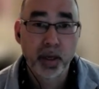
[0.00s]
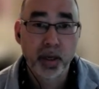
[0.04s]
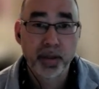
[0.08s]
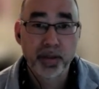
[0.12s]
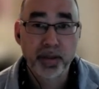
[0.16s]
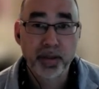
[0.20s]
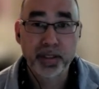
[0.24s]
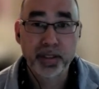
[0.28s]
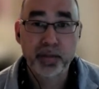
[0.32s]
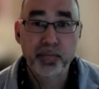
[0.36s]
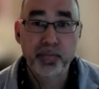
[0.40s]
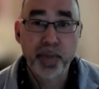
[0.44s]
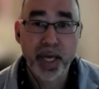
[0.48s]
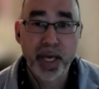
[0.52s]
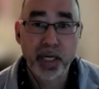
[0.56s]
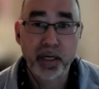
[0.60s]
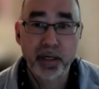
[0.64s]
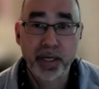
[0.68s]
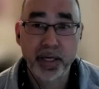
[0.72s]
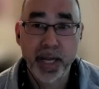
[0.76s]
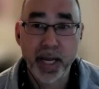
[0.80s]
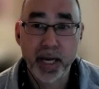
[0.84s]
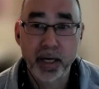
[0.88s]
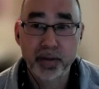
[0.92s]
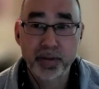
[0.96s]
This meta
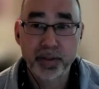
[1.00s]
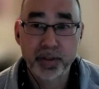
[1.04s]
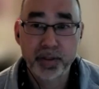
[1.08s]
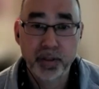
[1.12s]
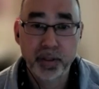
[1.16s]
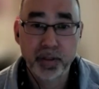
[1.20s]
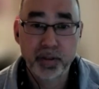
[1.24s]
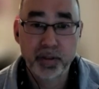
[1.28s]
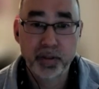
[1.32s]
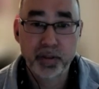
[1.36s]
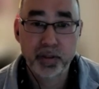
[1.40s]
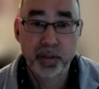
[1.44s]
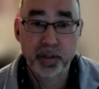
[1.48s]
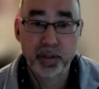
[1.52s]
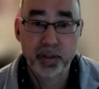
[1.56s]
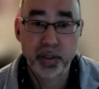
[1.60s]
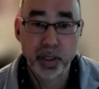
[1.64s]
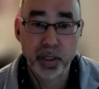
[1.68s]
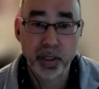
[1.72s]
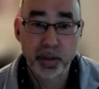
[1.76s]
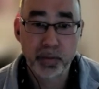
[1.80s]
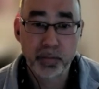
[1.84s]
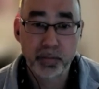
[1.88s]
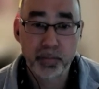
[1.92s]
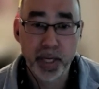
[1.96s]
analysis
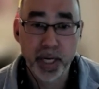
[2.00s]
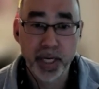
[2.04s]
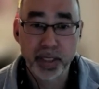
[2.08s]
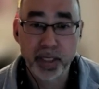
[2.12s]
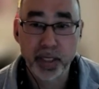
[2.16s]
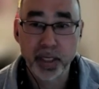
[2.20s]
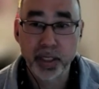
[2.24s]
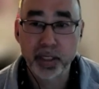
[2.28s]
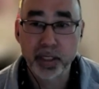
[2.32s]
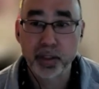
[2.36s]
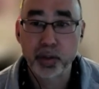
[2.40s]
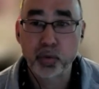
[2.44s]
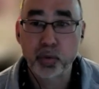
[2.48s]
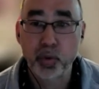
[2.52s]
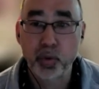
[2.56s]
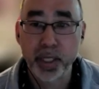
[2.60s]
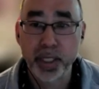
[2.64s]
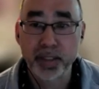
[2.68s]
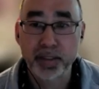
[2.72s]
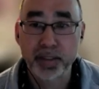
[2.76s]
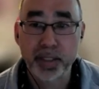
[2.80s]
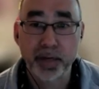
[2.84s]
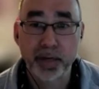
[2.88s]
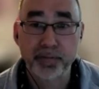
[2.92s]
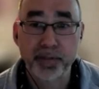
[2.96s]
done by Yin in
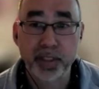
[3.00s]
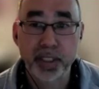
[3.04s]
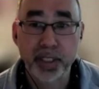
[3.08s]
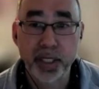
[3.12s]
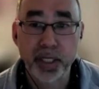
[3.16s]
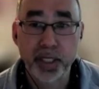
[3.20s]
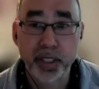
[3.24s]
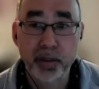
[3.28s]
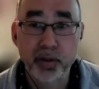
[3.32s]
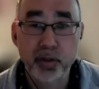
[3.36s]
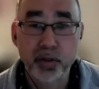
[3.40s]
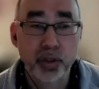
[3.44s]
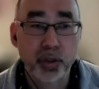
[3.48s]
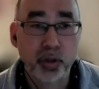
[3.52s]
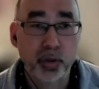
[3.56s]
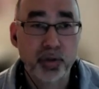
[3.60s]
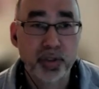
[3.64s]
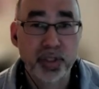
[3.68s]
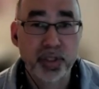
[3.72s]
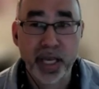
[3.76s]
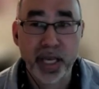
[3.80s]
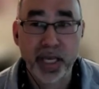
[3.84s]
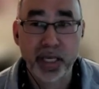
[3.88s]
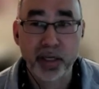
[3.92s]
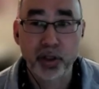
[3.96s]
2017 shows
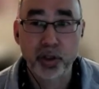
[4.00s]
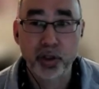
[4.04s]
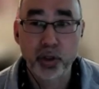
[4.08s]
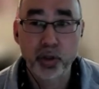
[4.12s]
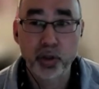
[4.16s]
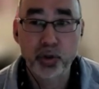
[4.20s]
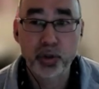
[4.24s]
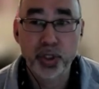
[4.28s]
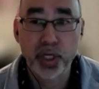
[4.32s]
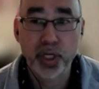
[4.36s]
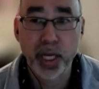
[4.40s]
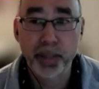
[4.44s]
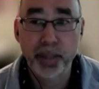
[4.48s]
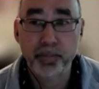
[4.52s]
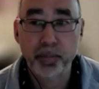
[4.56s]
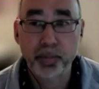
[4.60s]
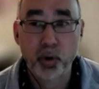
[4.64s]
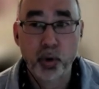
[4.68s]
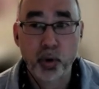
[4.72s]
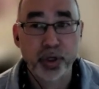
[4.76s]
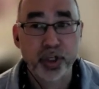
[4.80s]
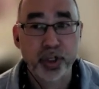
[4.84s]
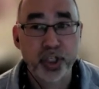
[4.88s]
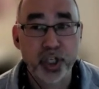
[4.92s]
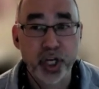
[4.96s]
that U shape
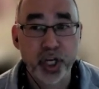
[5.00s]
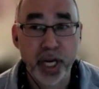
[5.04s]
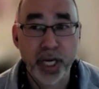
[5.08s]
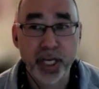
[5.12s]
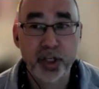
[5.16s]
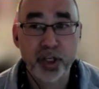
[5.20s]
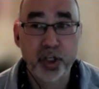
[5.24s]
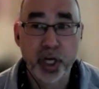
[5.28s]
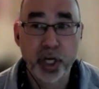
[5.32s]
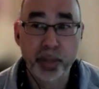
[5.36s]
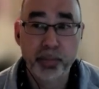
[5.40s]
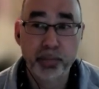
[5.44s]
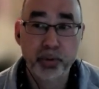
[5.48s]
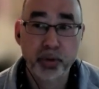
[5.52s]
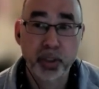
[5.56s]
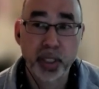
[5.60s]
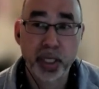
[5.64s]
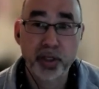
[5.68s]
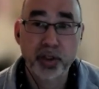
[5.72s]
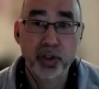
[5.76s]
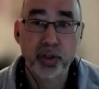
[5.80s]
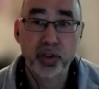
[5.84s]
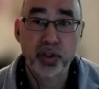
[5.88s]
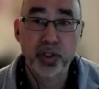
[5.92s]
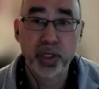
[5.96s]
or J shape
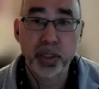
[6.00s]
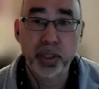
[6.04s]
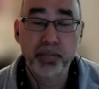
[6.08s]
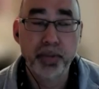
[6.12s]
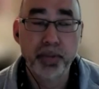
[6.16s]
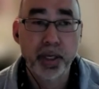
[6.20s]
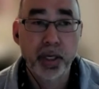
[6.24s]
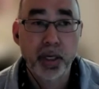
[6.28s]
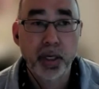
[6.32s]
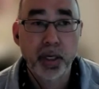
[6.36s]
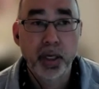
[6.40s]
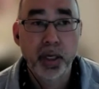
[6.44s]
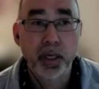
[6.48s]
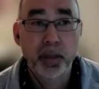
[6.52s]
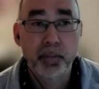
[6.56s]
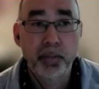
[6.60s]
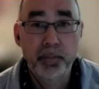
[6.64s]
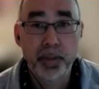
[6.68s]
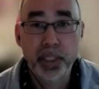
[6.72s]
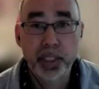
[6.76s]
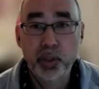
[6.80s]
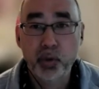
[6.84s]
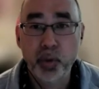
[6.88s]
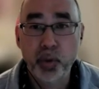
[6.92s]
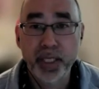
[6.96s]
relationship
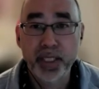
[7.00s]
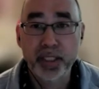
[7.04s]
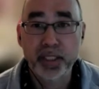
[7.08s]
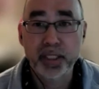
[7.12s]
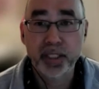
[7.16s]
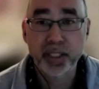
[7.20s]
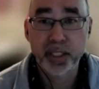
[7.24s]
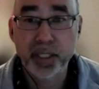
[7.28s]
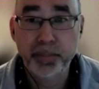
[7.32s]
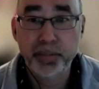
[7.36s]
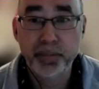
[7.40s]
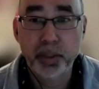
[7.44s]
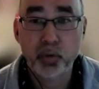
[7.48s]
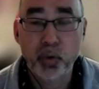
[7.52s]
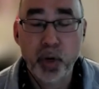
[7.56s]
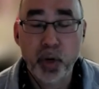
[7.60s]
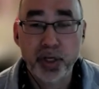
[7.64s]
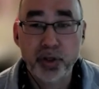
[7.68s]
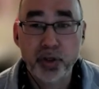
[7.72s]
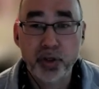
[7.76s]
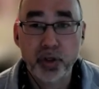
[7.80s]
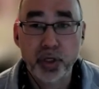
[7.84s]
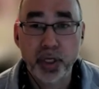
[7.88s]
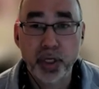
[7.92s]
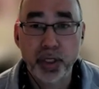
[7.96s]
between sleep
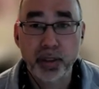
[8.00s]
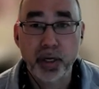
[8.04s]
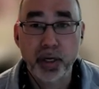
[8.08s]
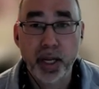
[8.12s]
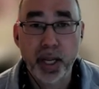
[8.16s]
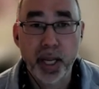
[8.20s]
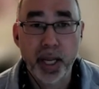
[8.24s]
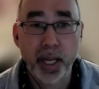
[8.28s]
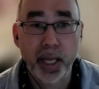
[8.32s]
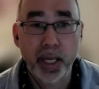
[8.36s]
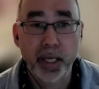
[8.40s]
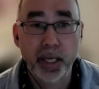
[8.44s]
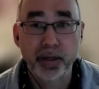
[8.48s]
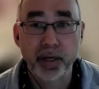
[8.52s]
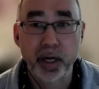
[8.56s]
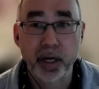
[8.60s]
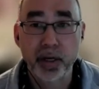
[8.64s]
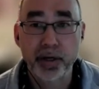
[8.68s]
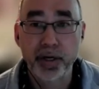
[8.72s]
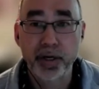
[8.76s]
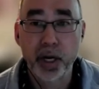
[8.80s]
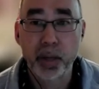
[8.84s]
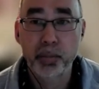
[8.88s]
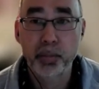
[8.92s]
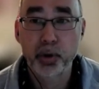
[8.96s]
duration and a
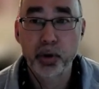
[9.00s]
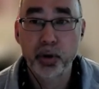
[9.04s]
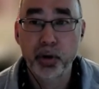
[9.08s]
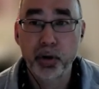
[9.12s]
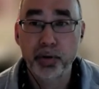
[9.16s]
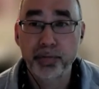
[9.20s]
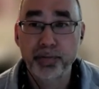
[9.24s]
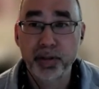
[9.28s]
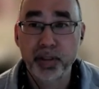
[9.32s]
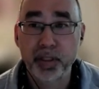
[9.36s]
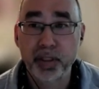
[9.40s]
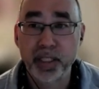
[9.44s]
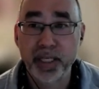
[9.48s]
number of